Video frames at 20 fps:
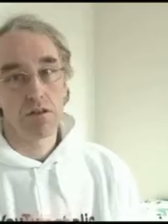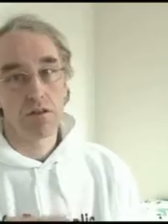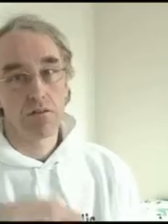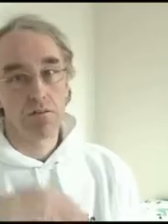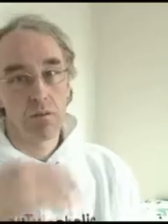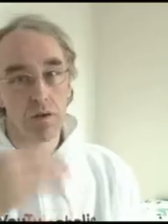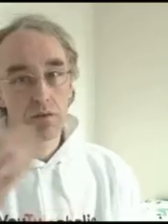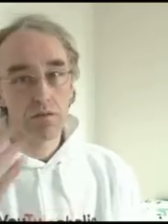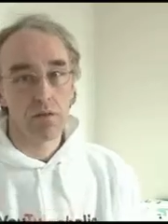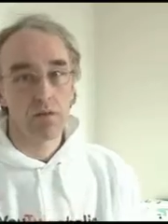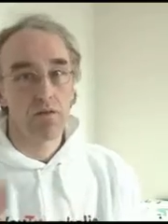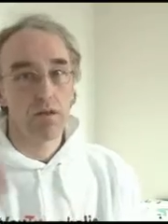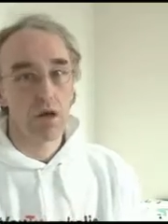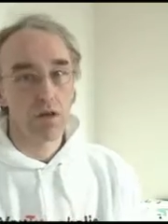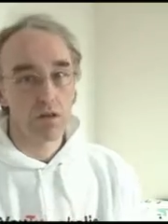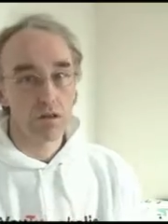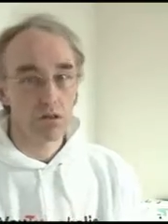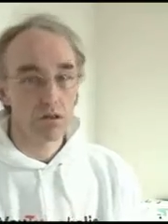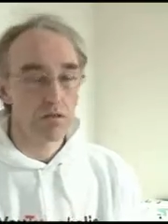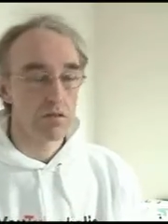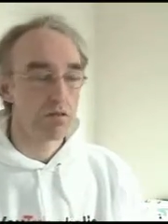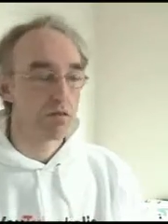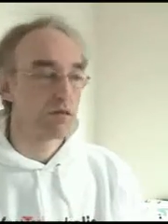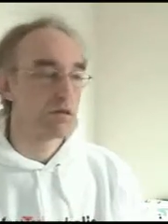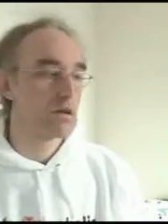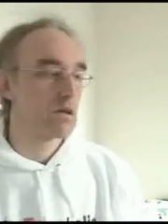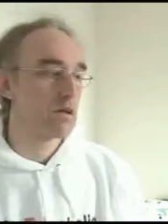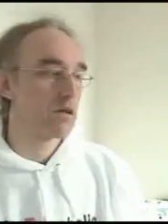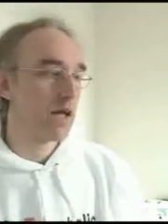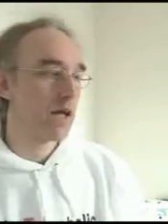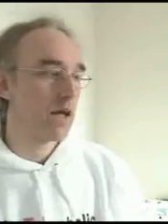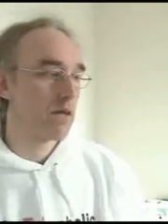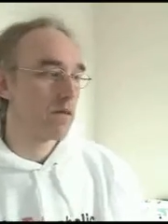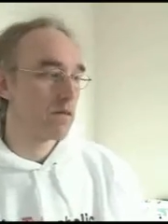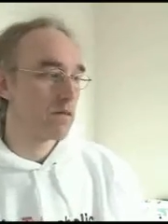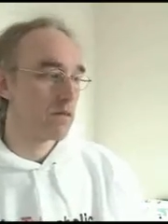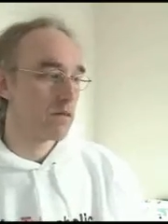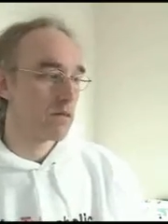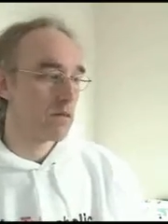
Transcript: The more we walk, the looser they'll get.